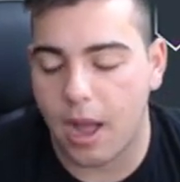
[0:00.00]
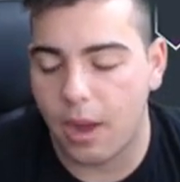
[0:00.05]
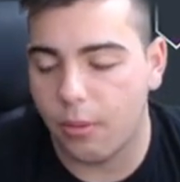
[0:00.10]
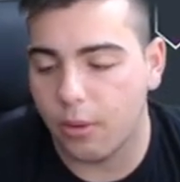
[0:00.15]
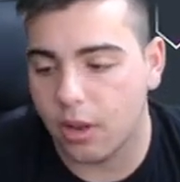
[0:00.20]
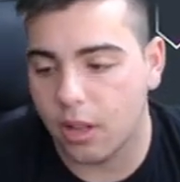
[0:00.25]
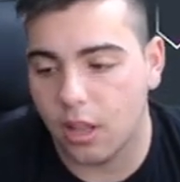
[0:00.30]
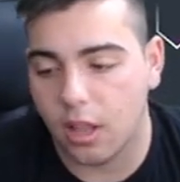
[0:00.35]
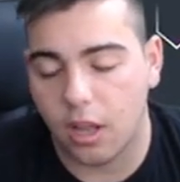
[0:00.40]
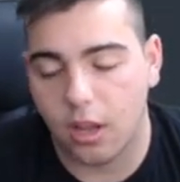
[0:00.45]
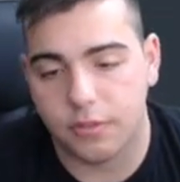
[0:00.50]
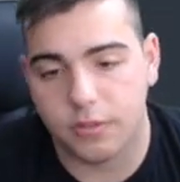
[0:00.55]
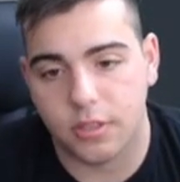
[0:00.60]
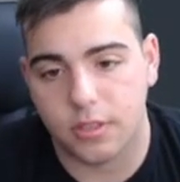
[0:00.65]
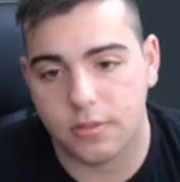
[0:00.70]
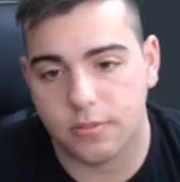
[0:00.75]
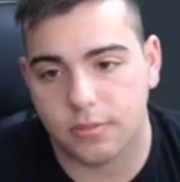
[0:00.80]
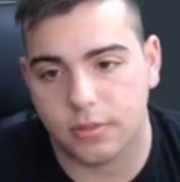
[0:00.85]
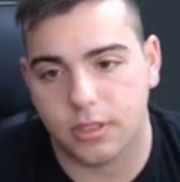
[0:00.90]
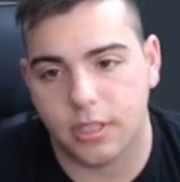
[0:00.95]
I would love
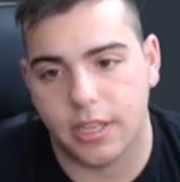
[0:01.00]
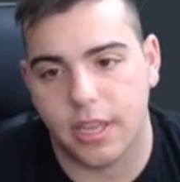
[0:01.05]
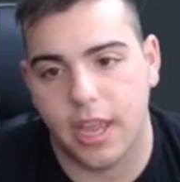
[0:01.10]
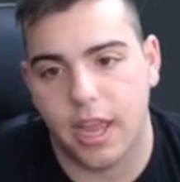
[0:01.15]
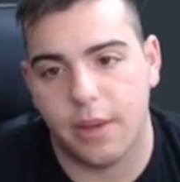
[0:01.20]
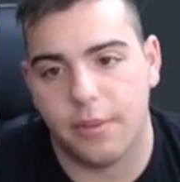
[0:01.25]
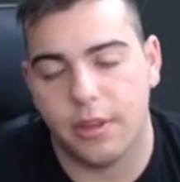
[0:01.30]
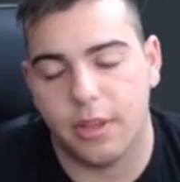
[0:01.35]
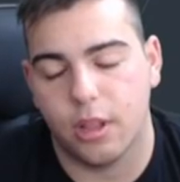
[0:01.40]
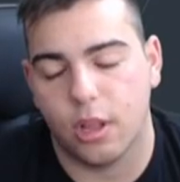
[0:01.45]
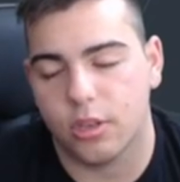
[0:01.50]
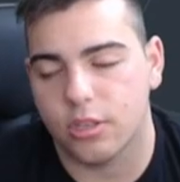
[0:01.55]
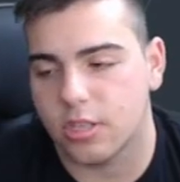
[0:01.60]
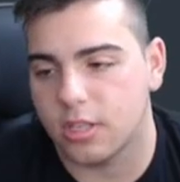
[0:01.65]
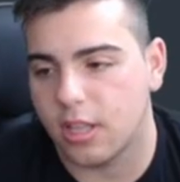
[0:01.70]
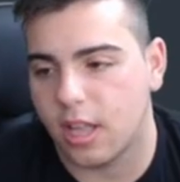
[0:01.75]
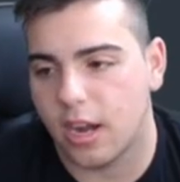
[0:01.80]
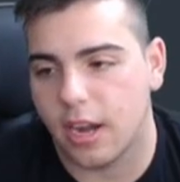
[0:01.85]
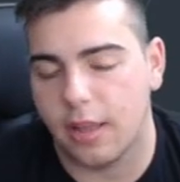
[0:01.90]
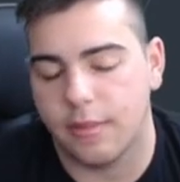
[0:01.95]
to, yeah, we lost
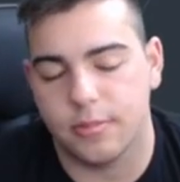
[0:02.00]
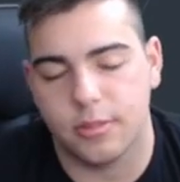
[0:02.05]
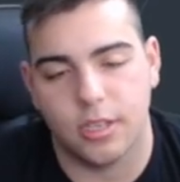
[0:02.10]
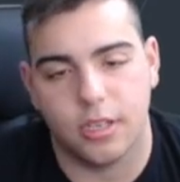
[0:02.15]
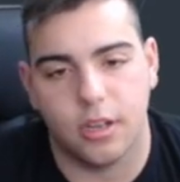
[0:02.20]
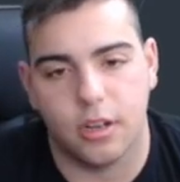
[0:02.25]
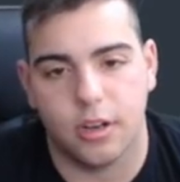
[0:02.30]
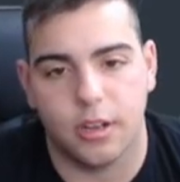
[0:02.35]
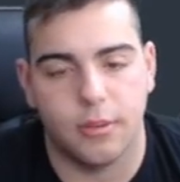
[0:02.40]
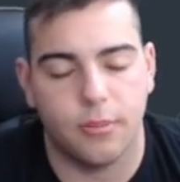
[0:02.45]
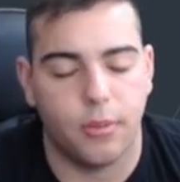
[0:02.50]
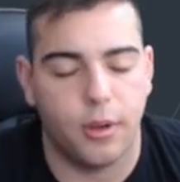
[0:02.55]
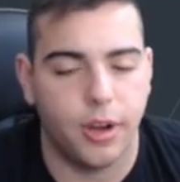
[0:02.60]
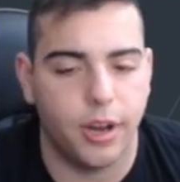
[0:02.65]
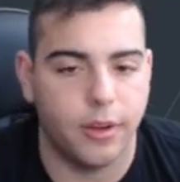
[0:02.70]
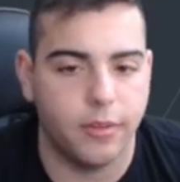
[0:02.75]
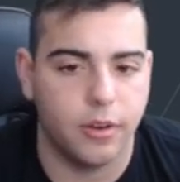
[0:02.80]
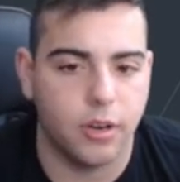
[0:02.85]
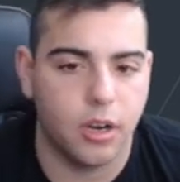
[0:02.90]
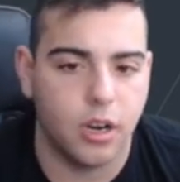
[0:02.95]
a lot of MT on him,
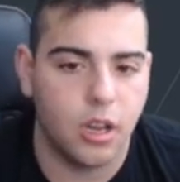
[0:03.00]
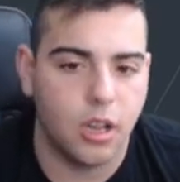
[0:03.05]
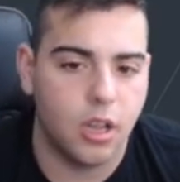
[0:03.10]
whatever.